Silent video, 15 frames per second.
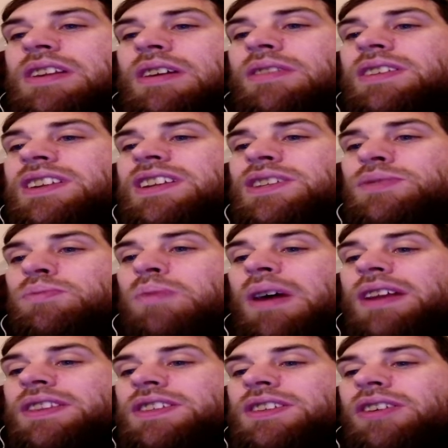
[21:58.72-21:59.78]
It is
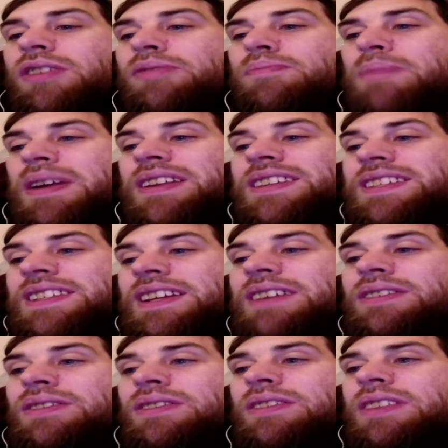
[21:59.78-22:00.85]
once off, but
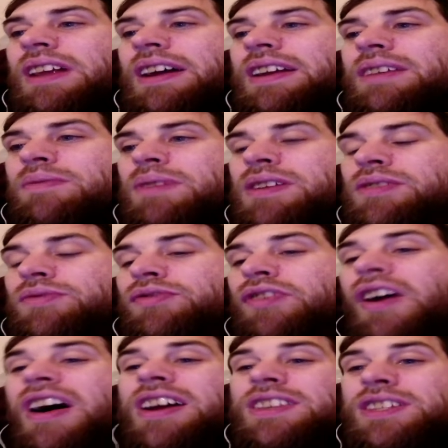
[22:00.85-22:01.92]
still, like, we could
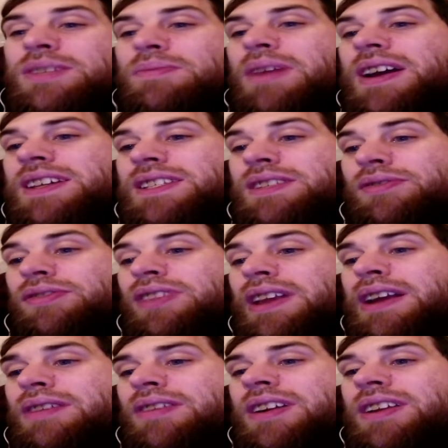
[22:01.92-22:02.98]
find some ways to
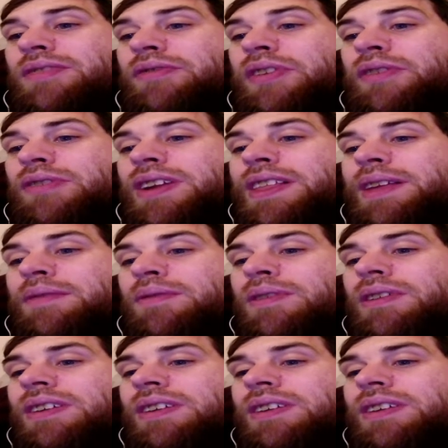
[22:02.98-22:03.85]
flicker it if we really